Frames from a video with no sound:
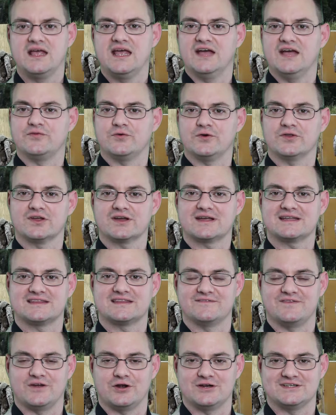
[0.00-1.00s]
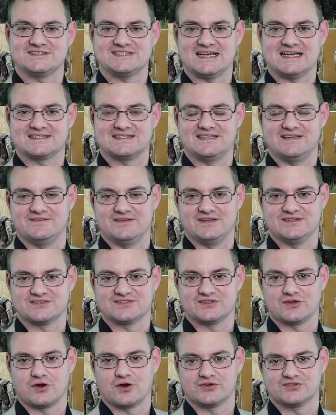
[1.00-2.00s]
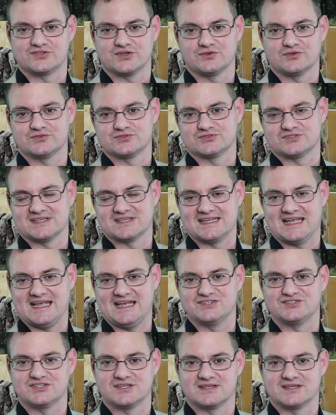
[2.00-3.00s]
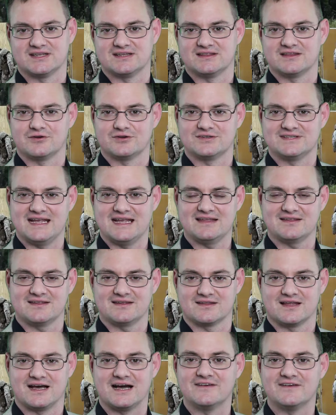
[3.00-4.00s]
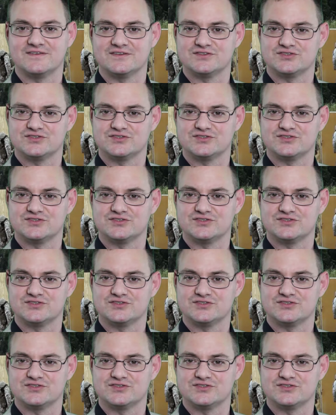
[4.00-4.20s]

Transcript: If we look at the various activities that our soldiers engage in their daily life,